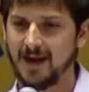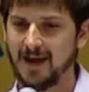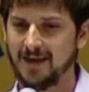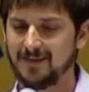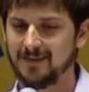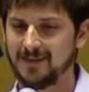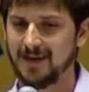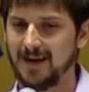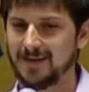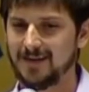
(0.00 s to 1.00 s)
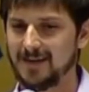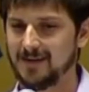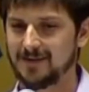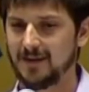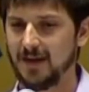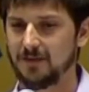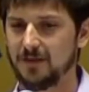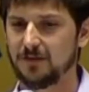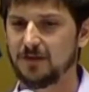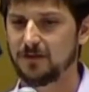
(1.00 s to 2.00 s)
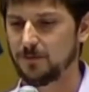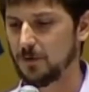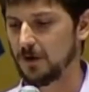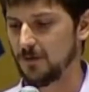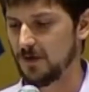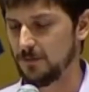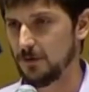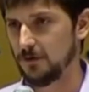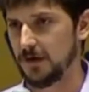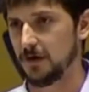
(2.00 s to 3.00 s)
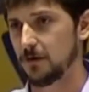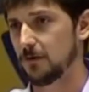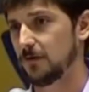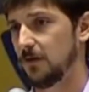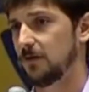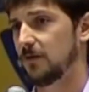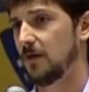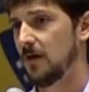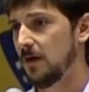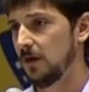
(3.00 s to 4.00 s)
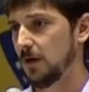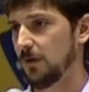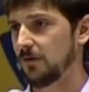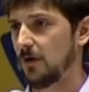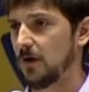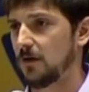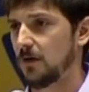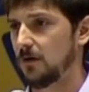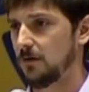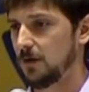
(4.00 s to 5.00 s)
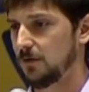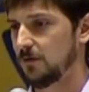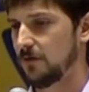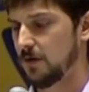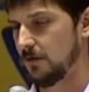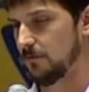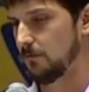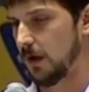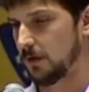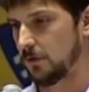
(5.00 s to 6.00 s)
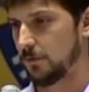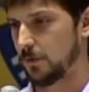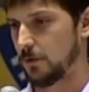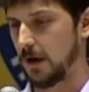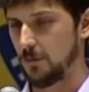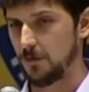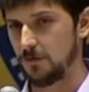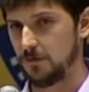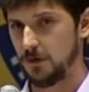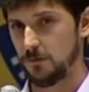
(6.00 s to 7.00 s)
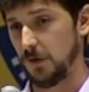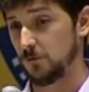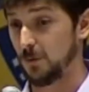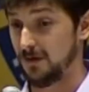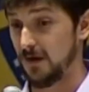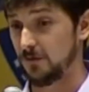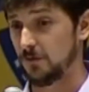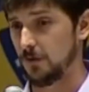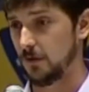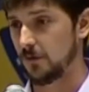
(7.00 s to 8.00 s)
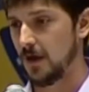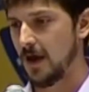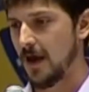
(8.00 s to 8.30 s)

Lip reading: And the idea is that this is a program to build leaders. It's not it's a very micro program with, we have 25 students.